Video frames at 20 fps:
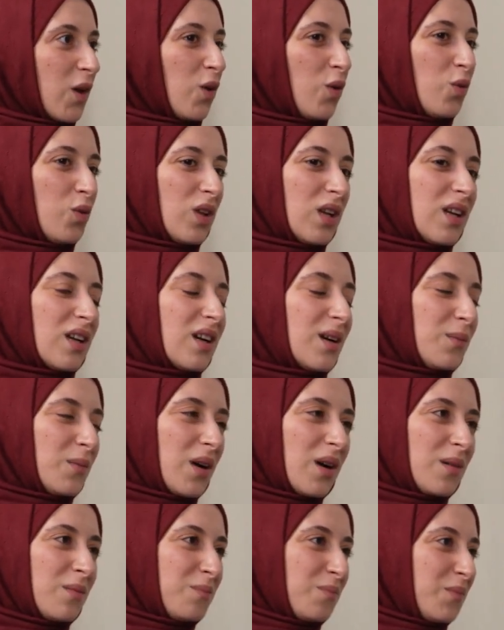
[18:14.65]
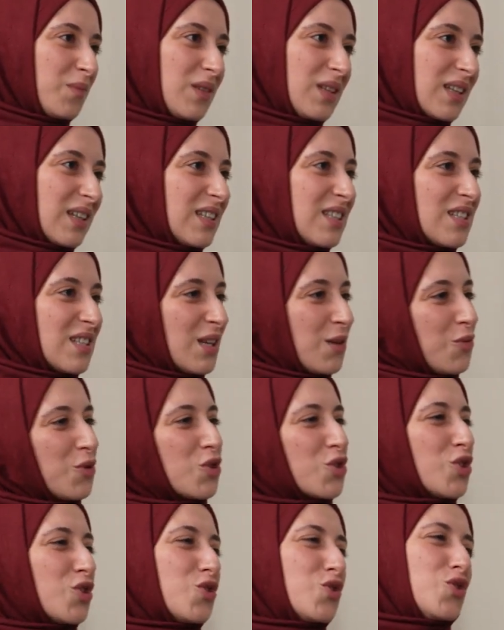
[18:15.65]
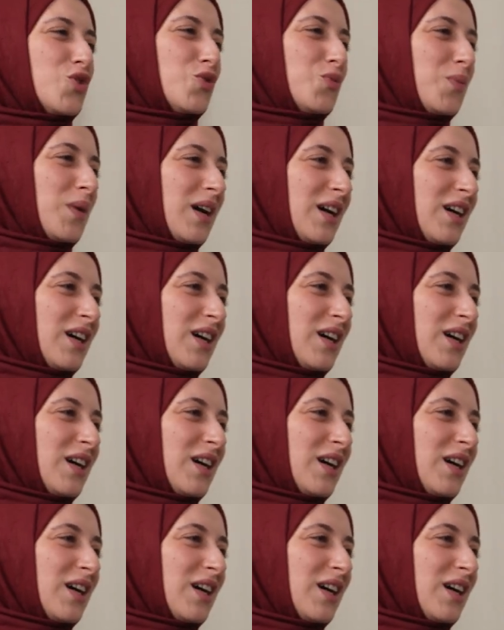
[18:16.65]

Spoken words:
oh, like I'm like, it was just too